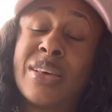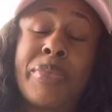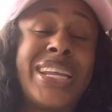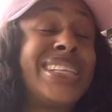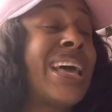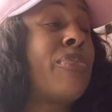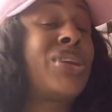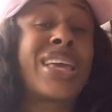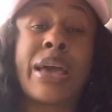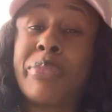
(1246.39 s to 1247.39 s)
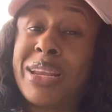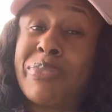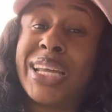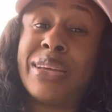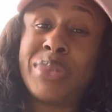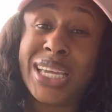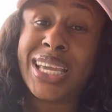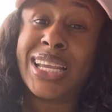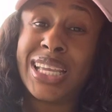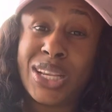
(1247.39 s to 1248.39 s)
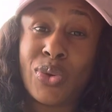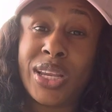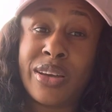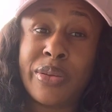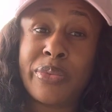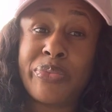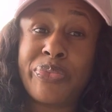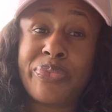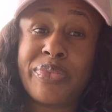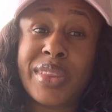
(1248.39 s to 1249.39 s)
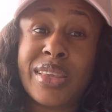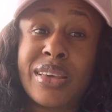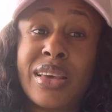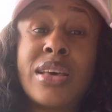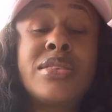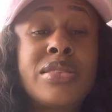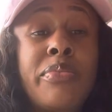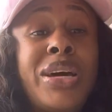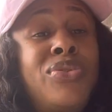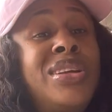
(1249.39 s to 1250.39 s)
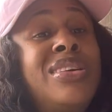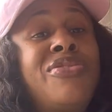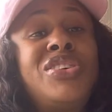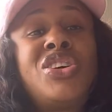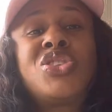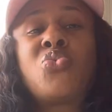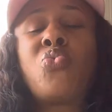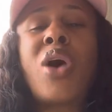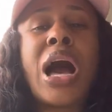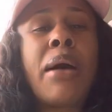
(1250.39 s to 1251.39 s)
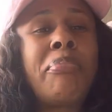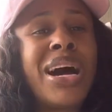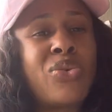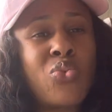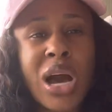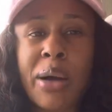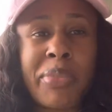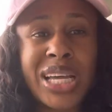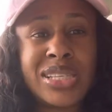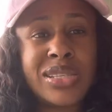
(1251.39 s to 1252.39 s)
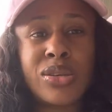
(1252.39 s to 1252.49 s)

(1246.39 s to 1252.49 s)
Some of the time when I can't make the man them take it easy, you know? Some when enough is just one man.